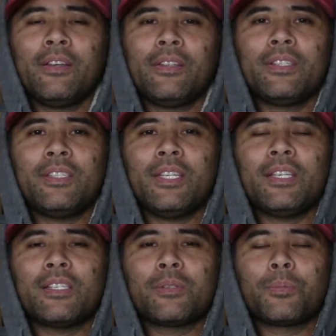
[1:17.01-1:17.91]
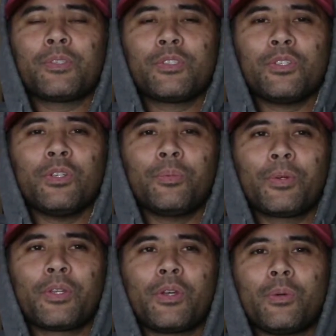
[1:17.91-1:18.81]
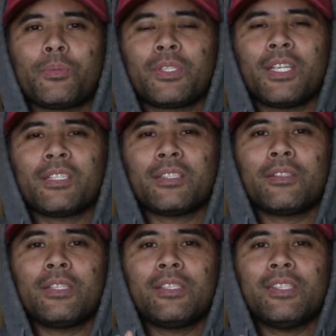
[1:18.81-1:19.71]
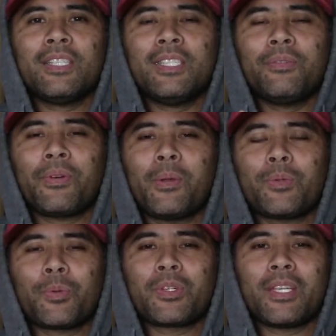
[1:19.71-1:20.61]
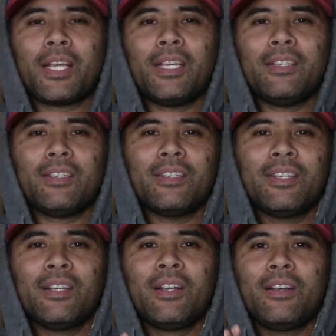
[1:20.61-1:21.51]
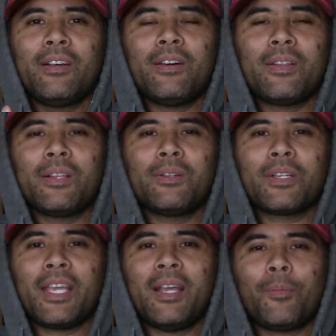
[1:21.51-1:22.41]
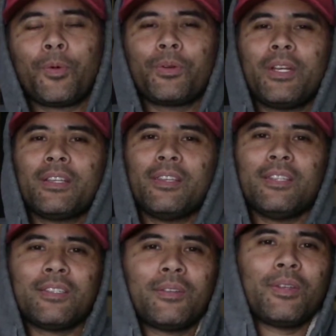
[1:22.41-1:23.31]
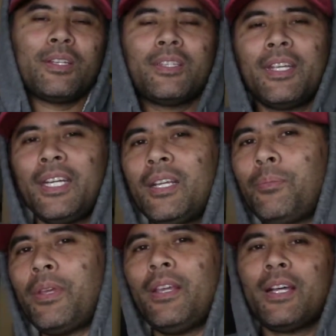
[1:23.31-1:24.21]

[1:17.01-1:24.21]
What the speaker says: This thing is super dope. 60 frames per second on a little camcorder like this in 1080p.